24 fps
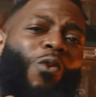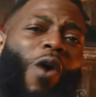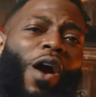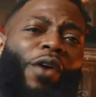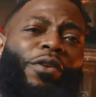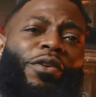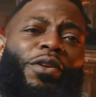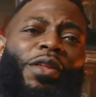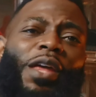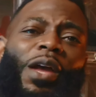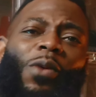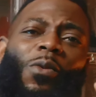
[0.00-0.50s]
while
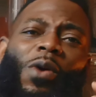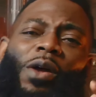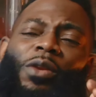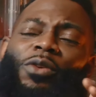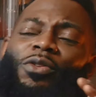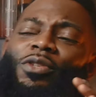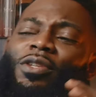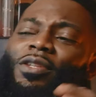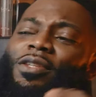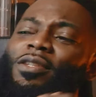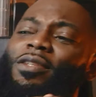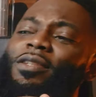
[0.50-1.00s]
you're there, why
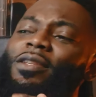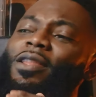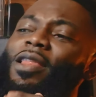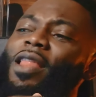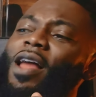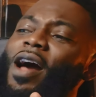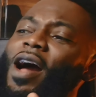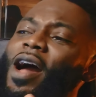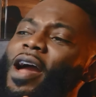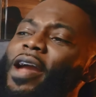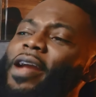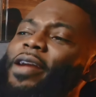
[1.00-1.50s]
not just
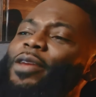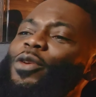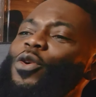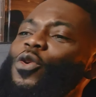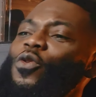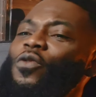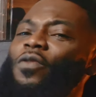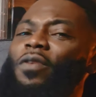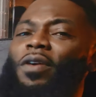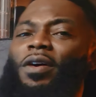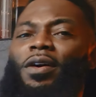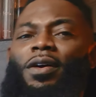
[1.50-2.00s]
slide
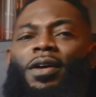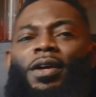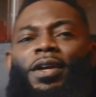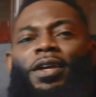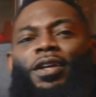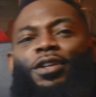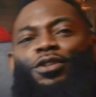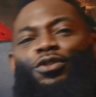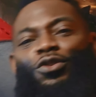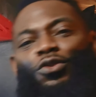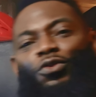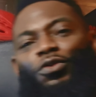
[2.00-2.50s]
over
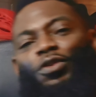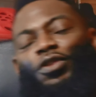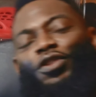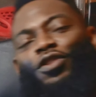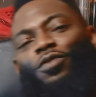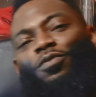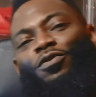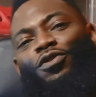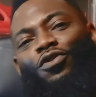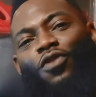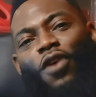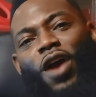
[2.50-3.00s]
to the
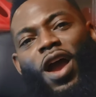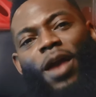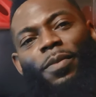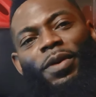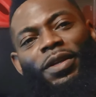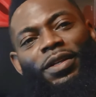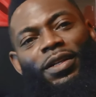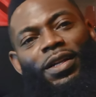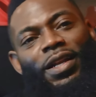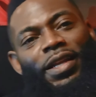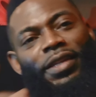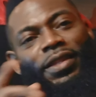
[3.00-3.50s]
subscribe
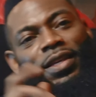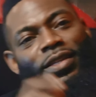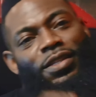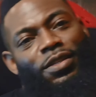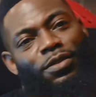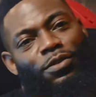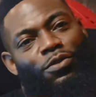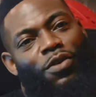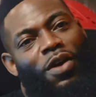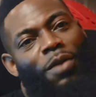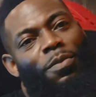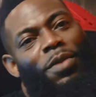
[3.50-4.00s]
and click that
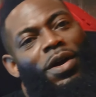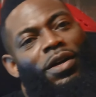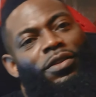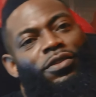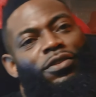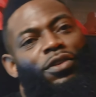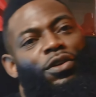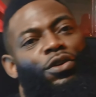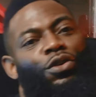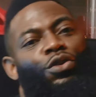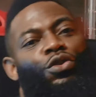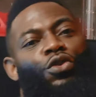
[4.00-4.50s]
subscribe button
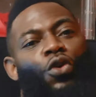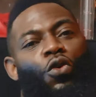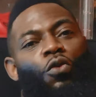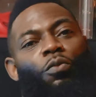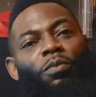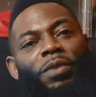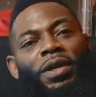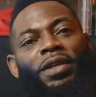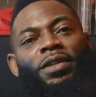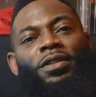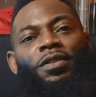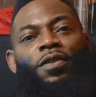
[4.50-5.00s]
so you don't
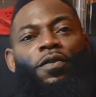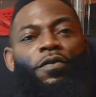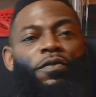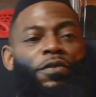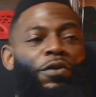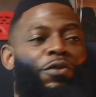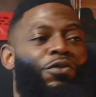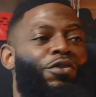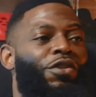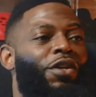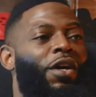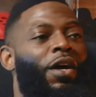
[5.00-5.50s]
miss
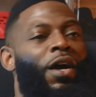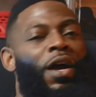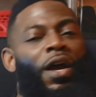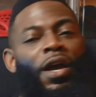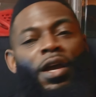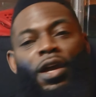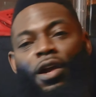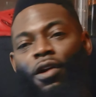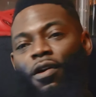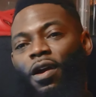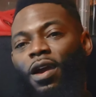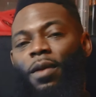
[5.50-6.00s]
future
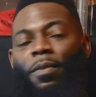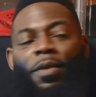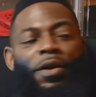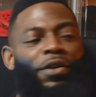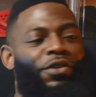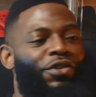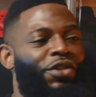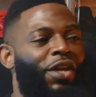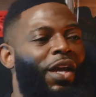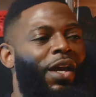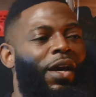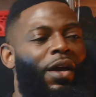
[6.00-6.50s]
Crep
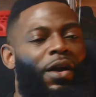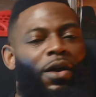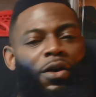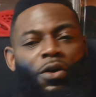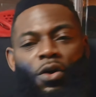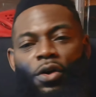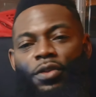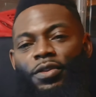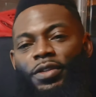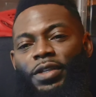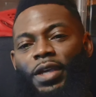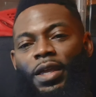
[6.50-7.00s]
Check
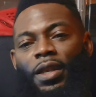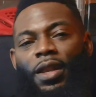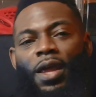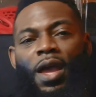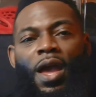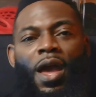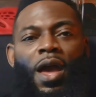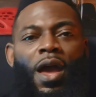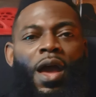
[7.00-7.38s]
content.